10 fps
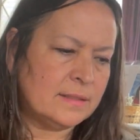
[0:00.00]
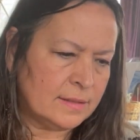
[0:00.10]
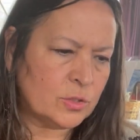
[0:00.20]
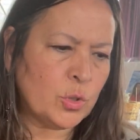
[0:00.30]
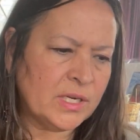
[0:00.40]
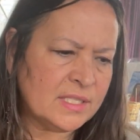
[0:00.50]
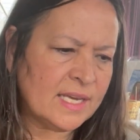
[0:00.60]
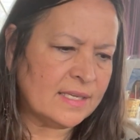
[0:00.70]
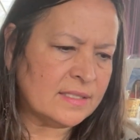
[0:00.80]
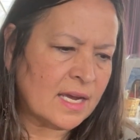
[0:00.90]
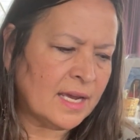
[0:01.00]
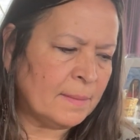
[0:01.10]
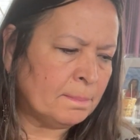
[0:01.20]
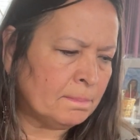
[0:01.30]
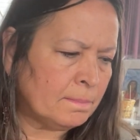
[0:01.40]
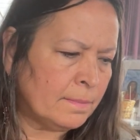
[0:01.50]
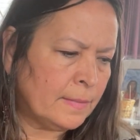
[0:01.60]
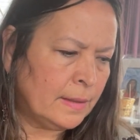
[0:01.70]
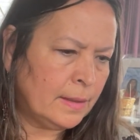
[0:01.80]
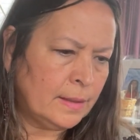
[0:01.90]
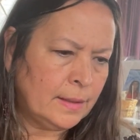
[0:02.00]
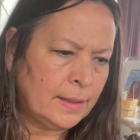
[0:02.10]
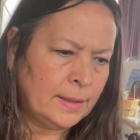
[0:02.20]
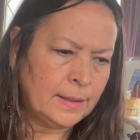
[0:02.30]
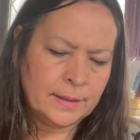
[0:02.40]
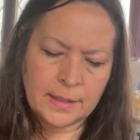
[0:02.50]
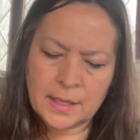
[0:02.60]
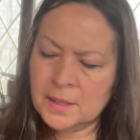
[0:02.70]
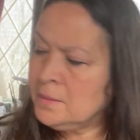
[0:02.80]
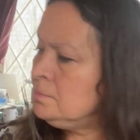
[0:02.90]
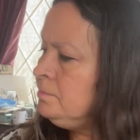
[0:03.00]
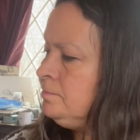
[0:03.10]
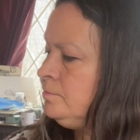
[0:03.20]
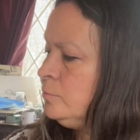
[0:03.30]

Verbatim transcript: It's going to take time. Um,